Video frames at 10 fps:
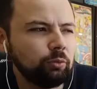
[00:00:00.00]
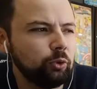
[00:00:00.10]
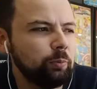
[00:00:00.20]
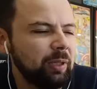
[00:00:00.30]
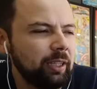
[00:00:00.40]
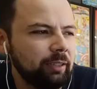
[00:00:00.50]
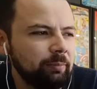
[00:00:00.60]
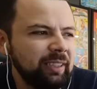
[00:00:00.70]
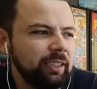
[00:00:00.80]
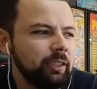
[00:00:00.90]
Could be that.
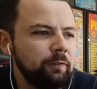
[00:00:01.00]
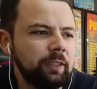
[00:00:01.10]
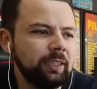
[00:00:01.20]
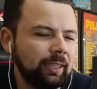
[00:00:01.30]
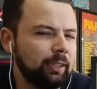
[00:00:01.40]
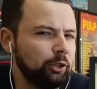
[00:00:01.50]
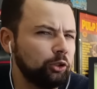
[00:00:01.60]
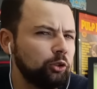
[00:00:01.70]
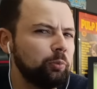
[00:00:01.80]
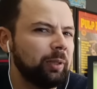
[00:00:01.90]
Basically things that are
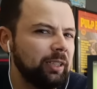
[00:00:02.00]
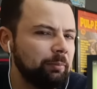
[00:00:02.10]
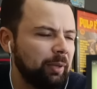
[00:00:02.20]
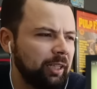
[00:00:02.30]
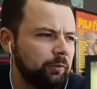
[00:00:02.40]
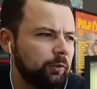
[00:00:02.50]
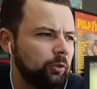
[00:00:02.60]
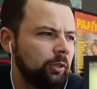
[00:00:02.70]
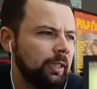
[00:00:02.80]
super impactful